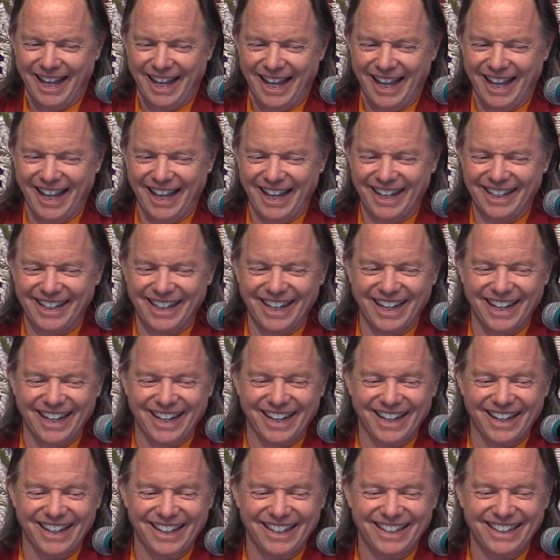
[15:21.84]
And
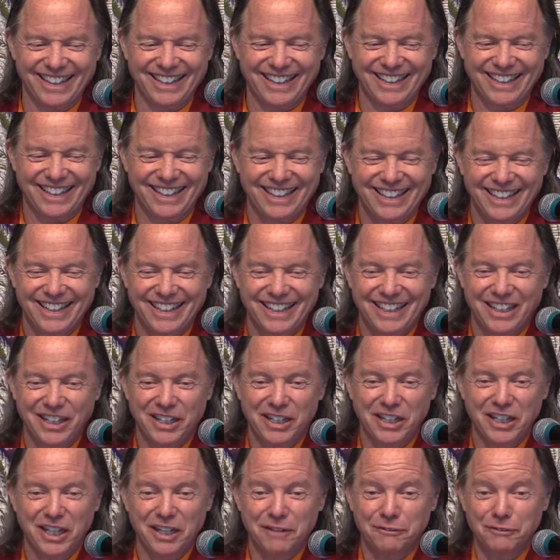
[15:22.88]
uh,
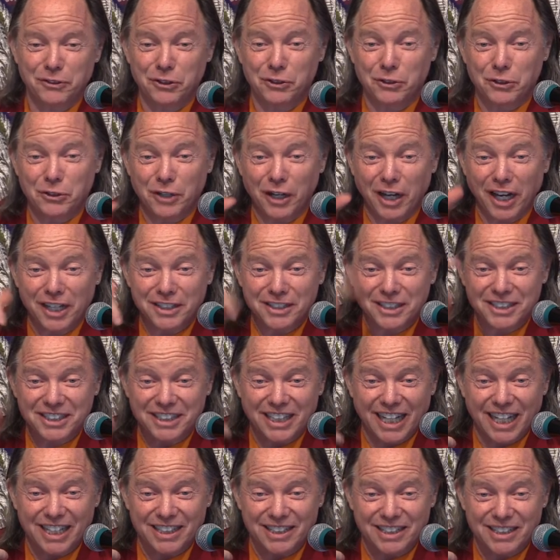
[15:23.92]
if you
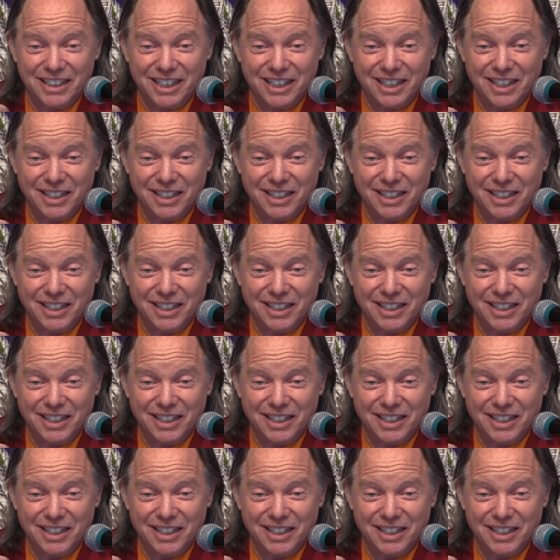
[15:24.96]
understand